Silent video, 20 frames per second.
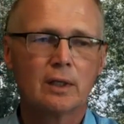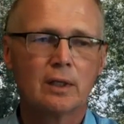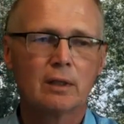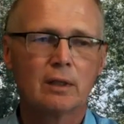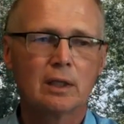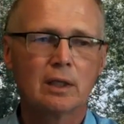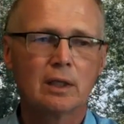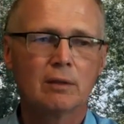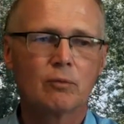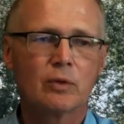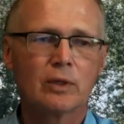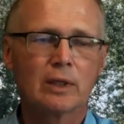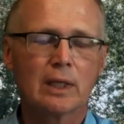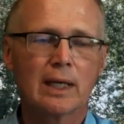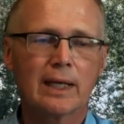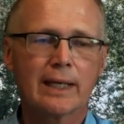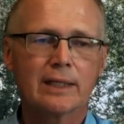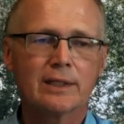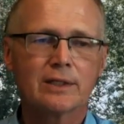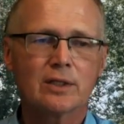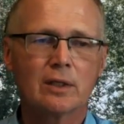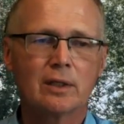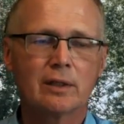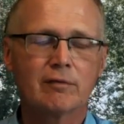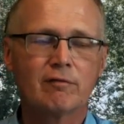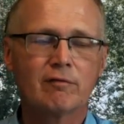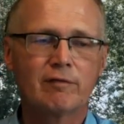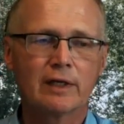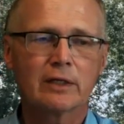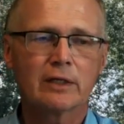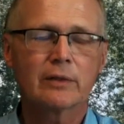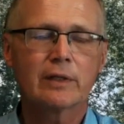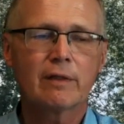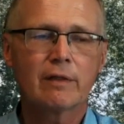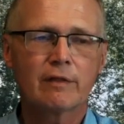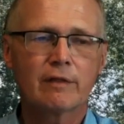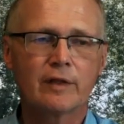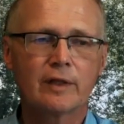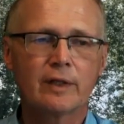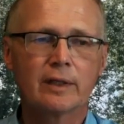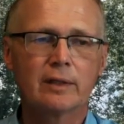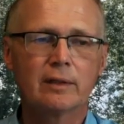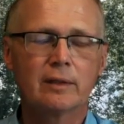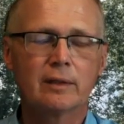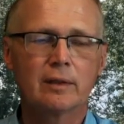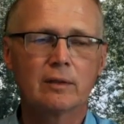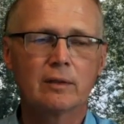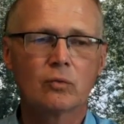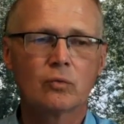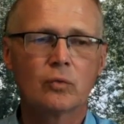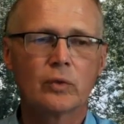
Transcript: reliant on very thin,